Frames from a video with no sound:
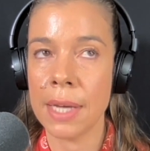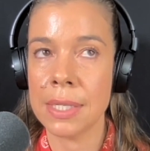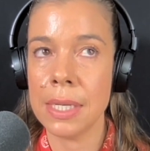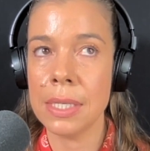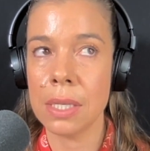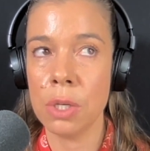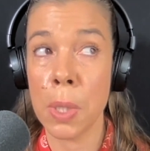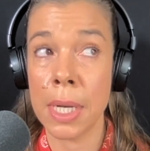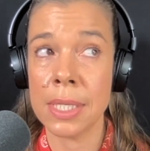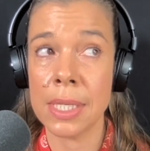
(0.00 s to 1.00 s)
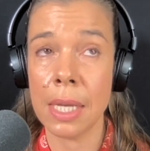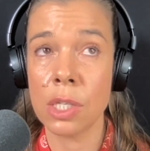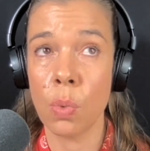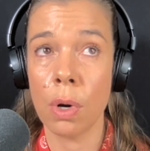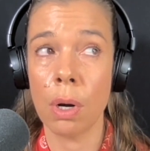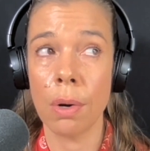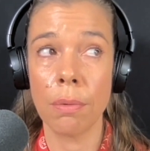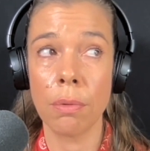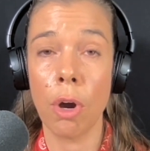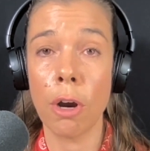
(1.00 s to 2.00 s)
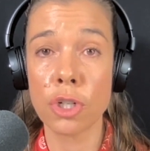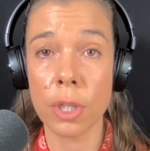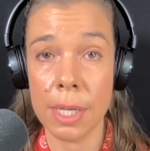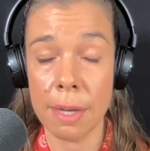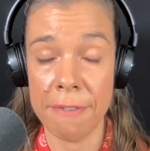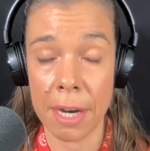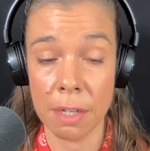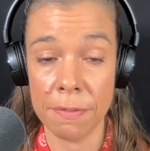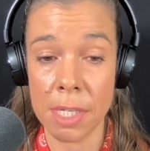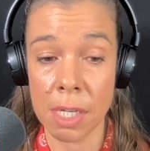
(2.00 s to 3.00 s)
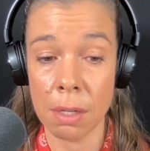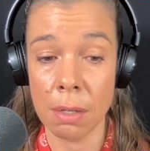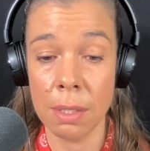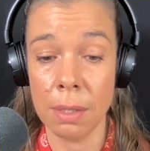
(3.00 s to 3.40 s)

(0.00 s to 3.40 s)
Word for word: vaccines in the United States were largely effective still,